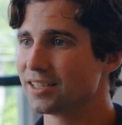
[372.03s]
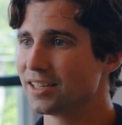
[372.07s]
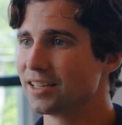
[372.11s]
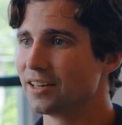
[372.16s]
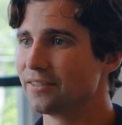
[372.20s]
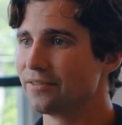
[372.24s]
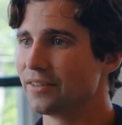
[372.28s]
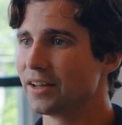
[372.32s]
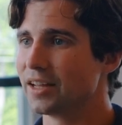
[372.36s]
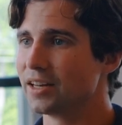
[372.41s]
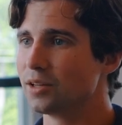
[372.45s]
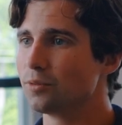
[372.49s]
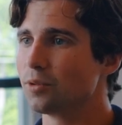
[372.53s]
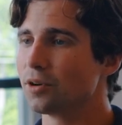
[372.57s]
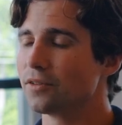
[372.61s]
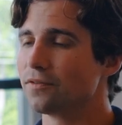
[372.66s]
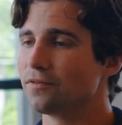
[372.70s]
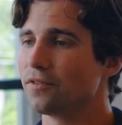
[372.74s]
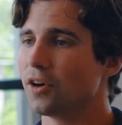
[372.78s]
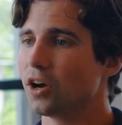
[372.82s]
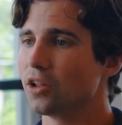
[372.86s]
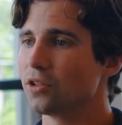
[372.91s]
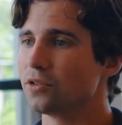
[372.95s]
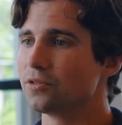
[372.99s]
and if
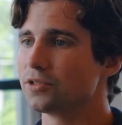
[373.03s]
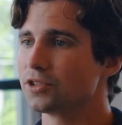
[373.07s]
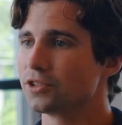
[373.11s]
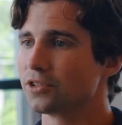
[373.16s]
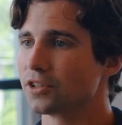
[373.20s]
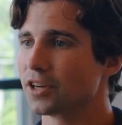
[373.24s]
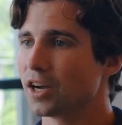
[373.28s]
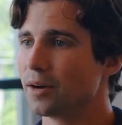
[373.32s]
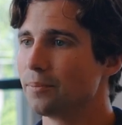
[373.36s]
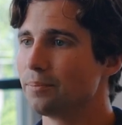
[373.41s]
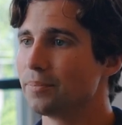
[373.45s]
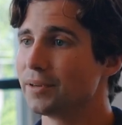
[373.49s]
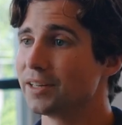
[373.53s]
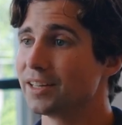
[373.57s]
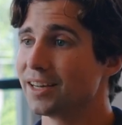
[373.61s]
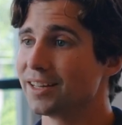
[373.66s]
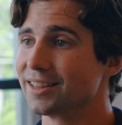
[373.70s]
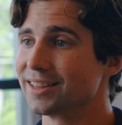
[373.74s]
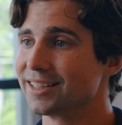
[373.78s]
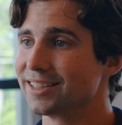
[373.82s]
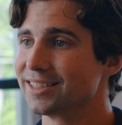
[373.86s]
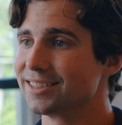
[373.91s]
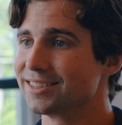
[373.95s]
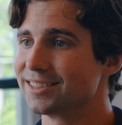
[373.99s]
anyone follows your company
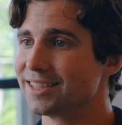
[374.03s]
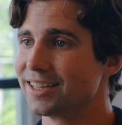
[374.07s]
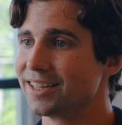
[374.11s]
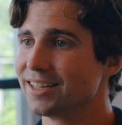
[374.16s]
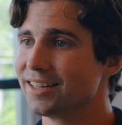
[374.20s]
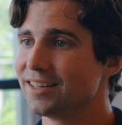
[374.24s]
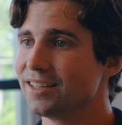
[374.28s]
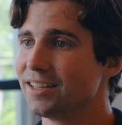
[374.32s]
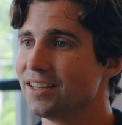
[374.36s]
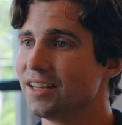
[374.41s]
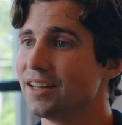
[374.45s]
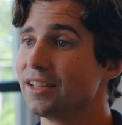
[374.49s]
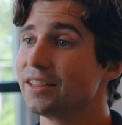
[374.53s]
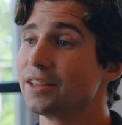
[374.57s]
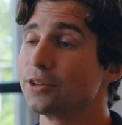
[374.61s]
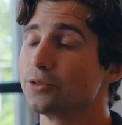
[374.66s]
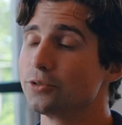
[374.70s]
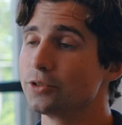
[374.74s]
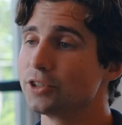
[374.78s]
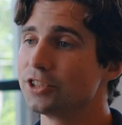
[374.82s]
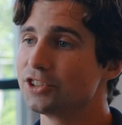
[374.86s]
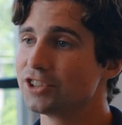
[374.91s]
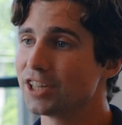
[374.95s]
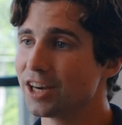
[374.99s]
on LinkedIn, then
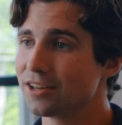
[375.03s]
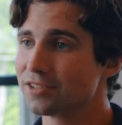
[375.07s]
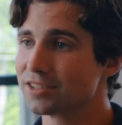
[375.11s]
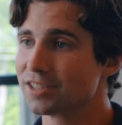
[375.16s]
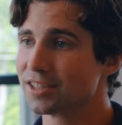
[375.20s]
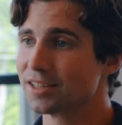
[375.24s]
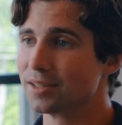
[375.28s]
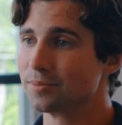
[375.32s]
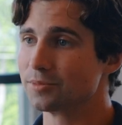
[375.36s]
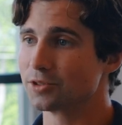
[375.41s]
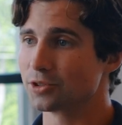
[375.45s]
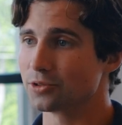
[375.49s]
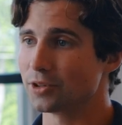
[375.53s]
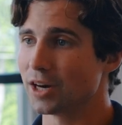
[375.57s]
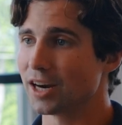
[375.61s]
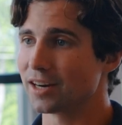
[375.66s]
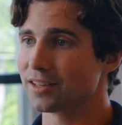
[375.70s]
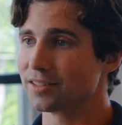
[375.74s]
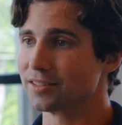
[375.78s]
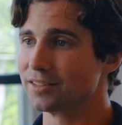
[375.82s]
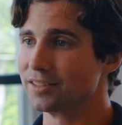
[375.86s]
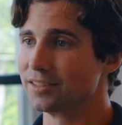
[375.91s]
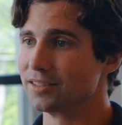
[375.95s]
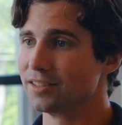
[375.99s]
reach out to them
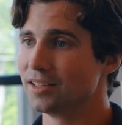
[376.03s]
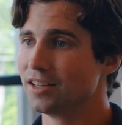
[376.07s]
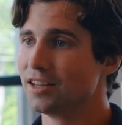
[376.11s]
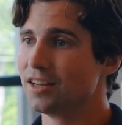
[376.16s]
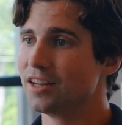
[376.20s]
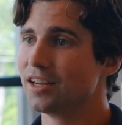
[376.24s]
directly.